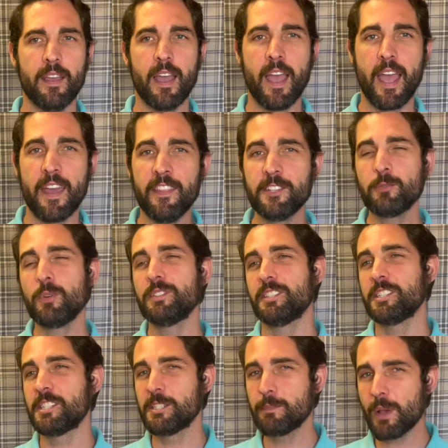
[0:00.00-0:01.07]
And this was
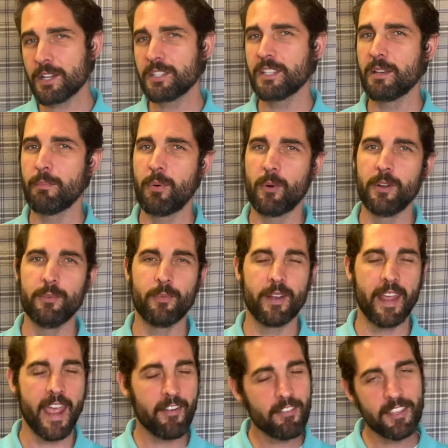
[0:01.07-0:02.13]
especially important
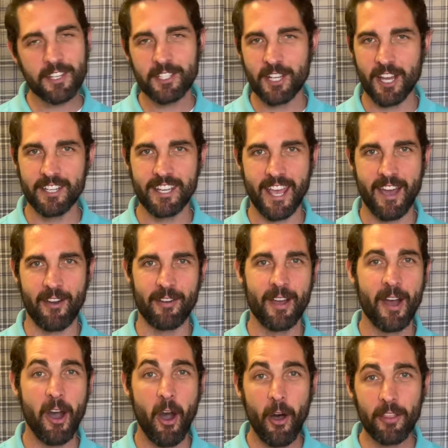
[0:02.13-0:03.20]
when everything shut down.
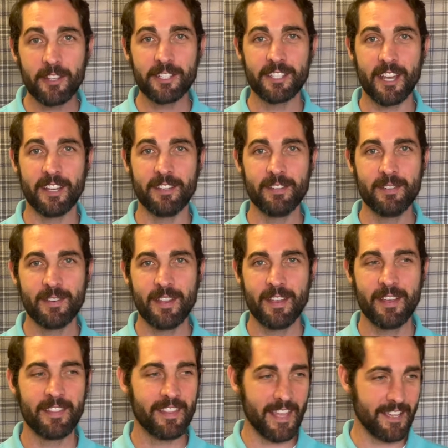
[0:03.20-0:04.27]
All of a sudden,
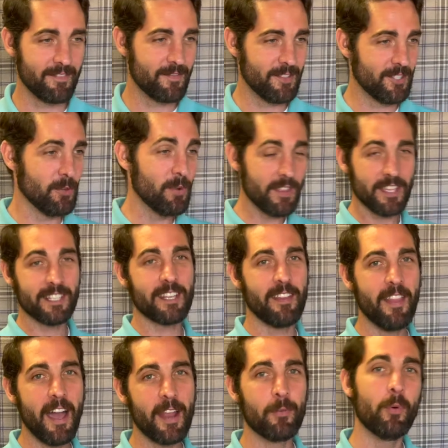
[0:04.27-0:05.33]
like doing things
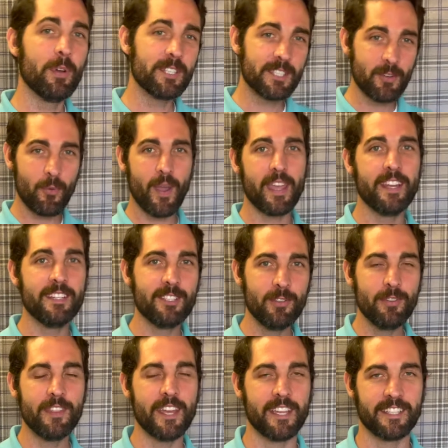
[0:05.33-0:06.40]
online was the way to
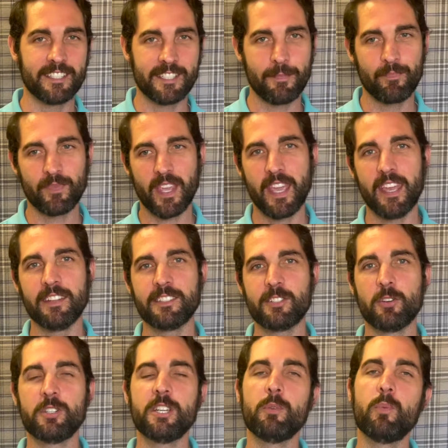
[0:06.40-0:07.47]
do things. And
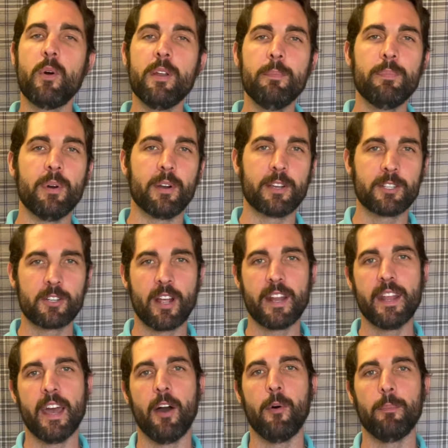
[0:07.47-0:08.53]
so she wrote a book trying
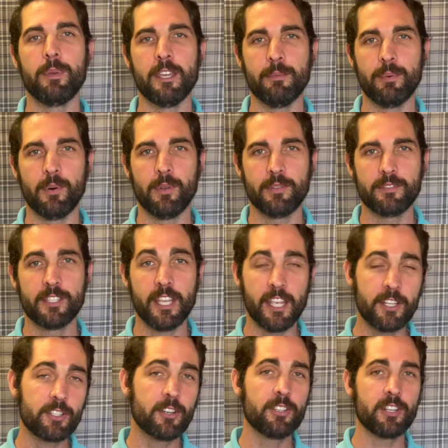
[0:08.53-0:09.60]
to help people
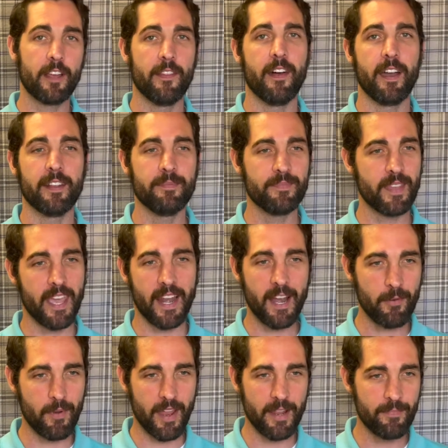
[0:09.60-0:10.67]
take church online, and
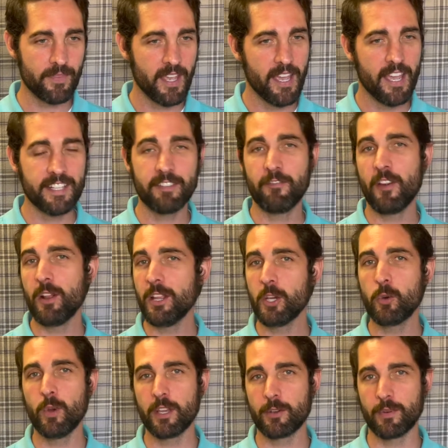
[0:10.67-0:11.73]
I read it. It's a fairly
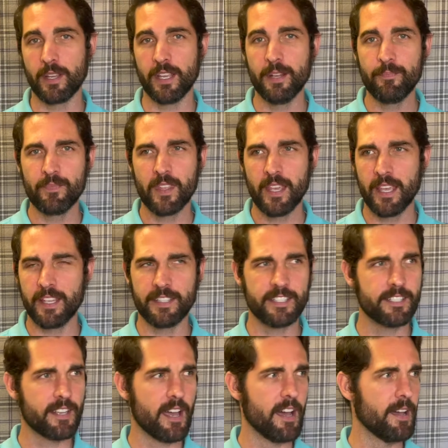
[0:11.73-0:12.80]
quick read.
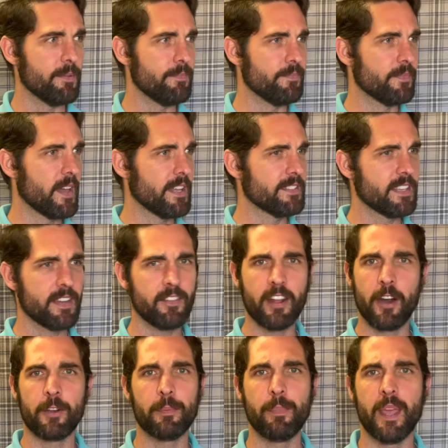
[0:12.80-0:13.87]
It's not even
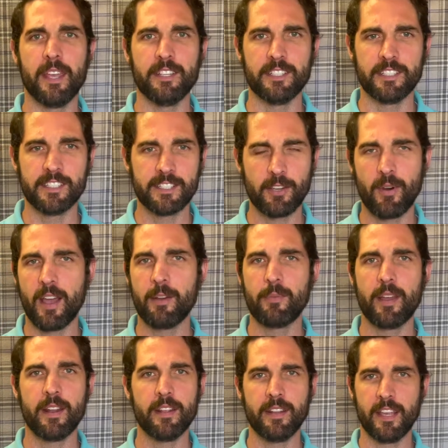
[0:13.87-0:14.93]
100 pages, so I
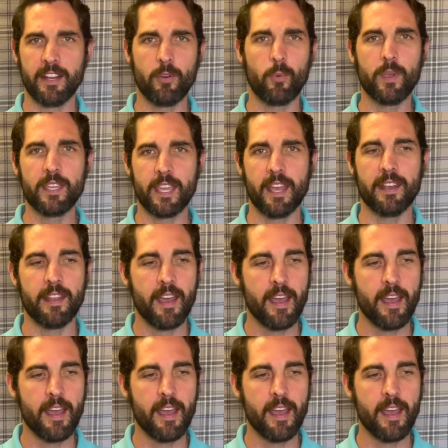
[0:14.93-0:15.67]
read it in a weekend.